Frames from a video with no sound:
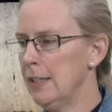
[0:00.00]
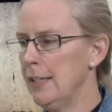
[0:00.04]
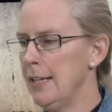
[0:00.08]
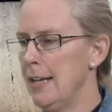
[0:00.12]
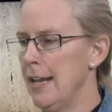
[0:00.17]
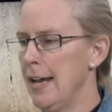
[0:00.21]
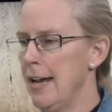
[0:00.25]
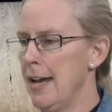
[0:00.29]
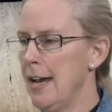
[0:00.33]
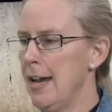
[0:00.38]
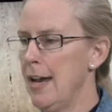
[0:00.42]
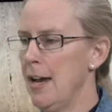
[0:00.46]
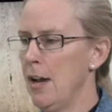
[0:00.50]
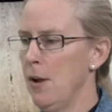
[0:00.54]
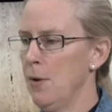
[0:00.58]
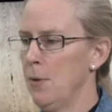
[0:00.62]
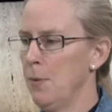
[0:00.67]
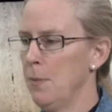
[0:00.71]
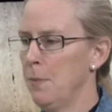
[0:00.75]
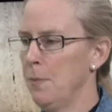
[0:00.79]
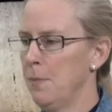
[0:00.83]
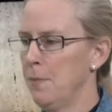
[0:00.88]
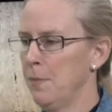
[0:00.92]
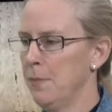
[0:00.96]

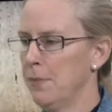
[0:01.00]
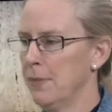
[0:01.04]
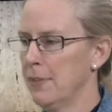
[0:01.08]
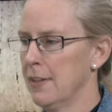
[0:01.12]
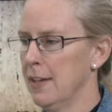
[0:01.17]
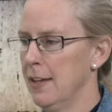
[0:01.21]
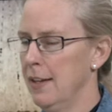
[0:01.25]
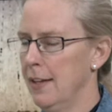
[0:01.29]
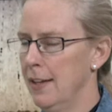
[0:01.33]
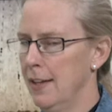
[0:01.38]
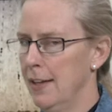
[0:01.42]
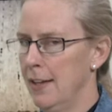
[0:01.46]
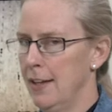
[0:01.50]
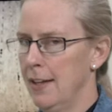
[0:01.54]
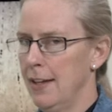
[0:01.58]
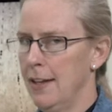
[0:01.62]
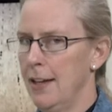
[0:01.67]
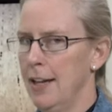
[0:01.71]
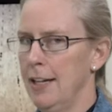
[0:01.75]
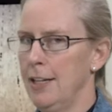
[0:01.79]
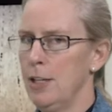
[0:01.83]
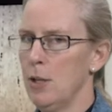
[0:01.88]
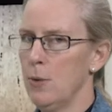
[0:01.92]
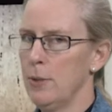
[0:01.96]
Now,
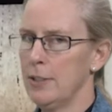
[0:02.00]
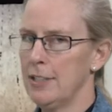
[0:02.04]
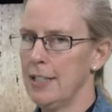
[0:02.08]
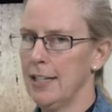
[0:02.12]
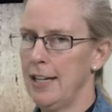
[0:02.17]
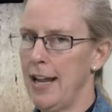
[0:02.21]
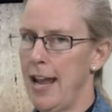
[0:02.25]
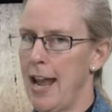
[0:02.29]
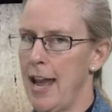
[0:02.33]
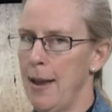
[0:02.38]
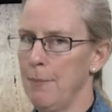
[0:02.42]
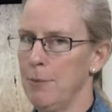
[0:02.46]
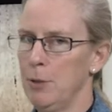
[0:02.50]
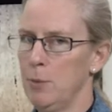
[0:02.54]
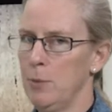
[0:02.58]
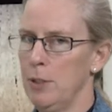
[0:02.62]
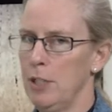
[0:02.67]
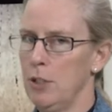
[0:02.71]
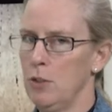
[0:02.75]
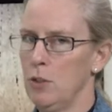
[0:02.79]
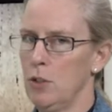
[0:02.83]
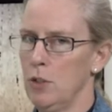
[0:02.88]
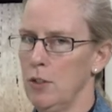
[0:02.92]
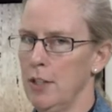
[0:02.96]
I know what's going to happen
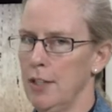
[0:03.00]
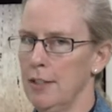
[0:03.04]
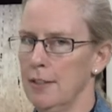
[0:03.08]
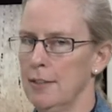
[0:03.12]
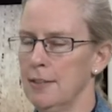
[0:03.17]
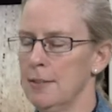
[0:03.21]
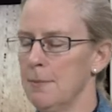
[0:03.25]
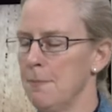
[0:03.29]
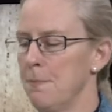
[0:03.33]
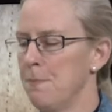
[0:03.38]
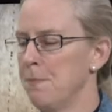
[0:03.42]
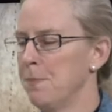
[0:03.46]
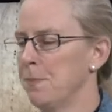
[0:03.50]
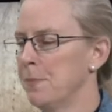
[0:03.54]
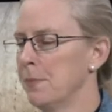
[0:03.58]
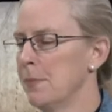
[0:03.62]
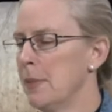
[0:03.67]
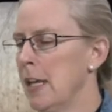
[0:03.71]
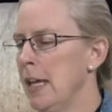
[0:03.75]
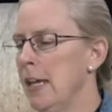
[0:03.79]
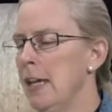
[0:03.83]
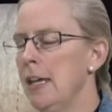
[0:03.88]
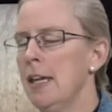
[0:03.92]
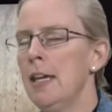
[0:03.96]
when you do this.
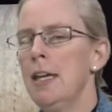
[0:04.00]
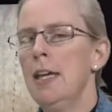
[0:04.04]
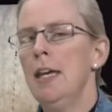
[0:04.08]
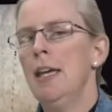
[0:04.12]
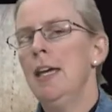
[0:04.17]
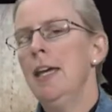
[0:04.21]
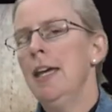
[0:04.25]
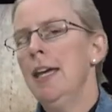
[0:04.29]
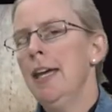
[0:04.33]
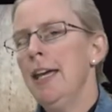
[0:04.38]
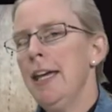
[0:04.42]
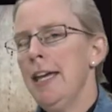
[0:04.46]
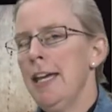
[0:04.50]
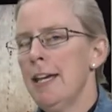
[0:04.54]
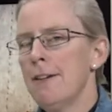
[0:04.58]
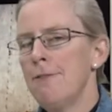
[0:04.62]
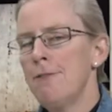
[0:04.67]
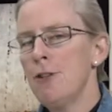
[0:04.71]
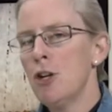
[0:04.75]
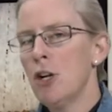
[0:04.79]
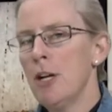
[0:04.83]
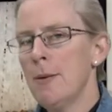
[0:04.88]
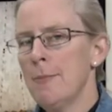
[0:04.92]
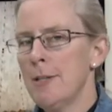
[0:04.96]

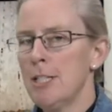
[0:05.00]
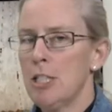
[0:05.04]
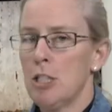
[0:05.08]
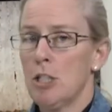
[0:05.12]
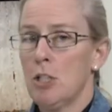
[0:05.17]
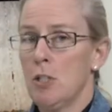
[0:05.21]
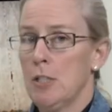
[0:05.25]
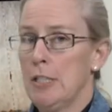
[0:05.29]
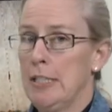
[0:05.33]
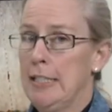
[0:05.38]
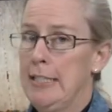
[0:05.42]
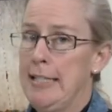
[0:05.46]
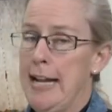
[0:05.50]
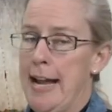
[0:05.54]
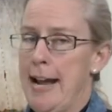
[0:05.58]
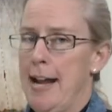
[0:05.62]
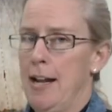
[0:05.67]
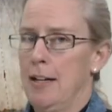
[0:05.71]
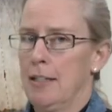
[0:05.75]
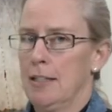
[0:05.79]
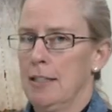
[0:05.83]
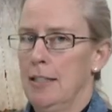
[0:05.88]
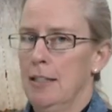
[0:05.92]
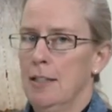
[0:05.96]
If your images are
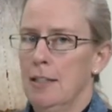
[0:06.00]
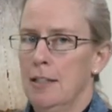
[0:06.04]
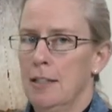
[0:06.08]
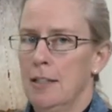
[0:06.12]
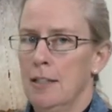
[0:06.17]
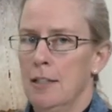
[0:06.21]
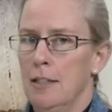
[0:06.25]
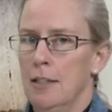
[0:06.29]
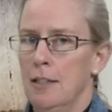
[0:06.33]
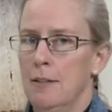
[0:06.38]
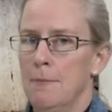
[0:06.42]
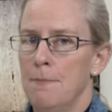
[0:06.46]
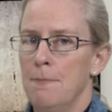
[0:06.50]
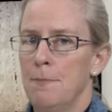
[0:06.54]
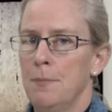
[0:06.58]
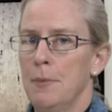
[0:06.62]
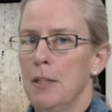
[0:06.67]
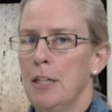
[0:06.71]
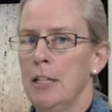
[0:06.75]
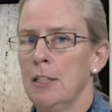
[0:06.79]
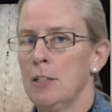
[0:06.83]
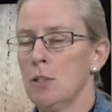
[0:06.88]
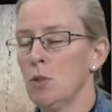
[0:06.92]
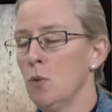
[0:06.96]
stacked,
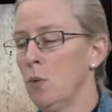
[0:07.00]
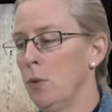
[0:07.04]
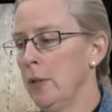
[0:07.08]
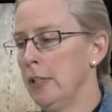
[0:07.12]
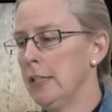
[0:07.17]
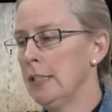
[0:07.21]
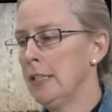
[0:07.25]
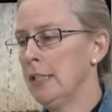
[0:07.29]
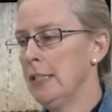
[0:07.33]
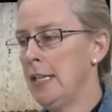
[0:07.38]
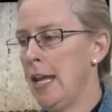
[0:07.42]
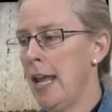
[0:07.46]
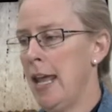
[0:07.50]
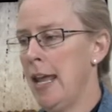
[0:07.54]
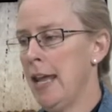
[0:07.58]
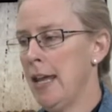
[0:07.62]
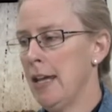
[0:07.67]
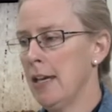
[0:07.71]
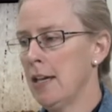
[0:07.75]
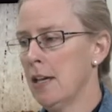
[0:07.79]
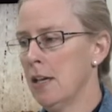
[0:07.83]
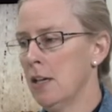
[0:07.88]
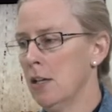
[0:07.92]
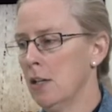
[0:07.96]
it's going to
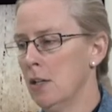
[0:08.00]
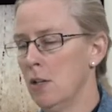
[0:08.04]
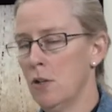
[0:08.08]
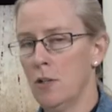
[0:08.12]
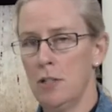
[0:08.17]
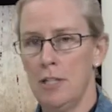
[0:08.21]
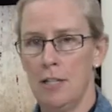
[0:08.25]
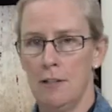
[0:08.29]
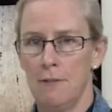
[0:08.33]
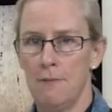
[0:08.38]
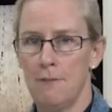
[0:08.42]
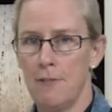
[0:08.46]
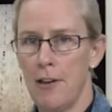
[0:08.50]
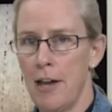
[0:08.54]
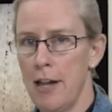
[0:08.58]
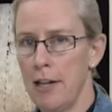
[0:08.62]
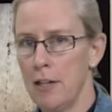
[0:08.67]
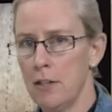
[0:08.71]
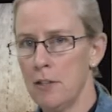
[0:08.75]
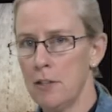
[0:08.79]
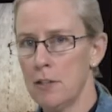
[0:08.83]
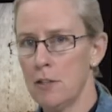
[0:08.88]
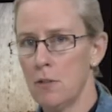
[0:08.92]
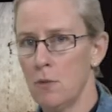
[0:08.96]
take your TIFF
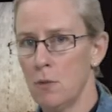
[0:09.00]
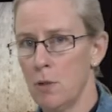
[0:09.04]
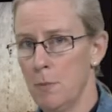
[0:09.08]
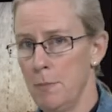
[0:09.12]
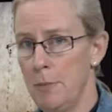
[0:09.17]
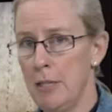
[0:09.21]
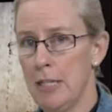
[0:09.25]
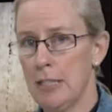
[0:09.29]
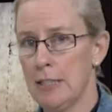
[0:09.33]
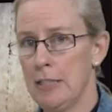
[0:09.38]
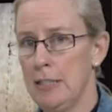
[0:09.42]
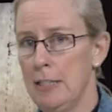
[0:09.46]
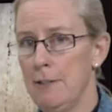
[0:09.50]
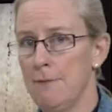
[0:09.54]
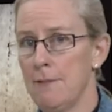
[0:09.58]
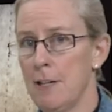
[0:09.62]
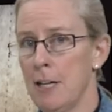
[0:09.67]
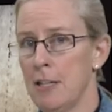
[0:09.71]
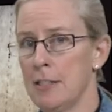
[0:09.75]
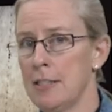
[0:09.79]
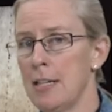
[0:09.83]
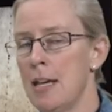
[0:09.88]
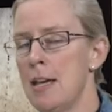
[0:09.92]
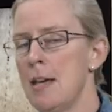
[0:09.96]
files or PSD
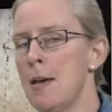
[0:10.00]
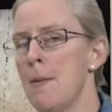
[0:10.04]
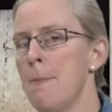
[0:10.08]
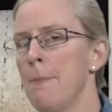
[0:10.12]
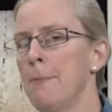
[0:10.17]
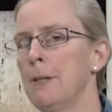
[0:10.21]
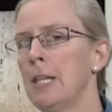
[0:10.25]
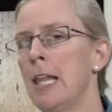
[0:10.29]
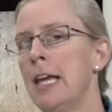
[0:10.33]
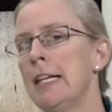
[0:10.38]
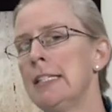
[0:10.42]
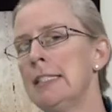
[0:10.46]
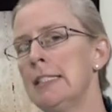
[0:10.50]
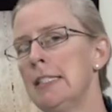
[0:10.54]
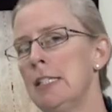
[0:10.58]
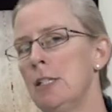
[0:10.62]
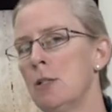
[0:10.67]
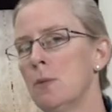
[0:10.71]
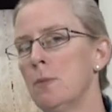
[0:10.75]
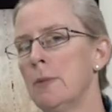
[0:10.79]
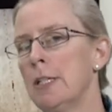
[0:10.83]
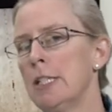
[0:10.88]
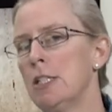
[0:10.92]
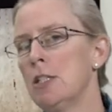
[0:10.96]
files plus
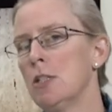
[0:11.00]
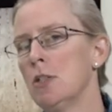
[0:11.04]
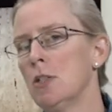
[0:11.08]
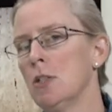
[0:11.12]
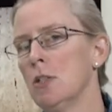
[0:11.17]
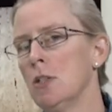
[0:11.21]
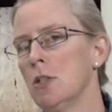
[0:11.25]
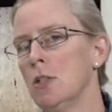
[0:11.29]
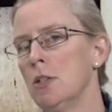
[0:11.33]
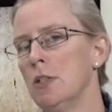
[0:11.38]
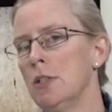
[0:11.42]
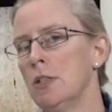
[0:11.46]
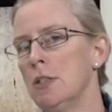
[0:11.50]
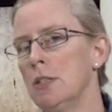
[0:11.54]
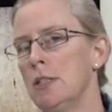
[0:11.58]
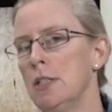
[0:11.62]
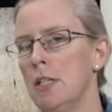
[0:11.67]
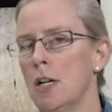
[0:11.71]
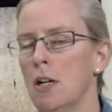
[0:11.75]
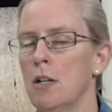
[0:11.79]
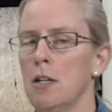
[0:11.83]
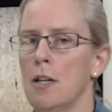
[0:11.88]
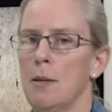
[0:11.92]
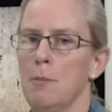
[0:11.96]
the original
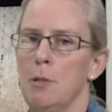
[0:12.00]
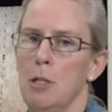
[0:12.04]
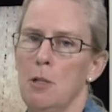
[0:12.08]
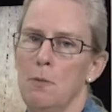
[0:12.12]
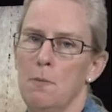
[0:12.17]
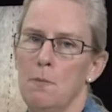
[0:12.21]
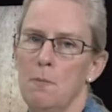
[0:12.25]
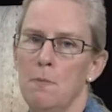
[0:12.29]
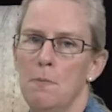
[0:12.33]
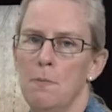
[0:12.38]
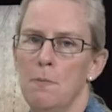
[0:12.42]
CRW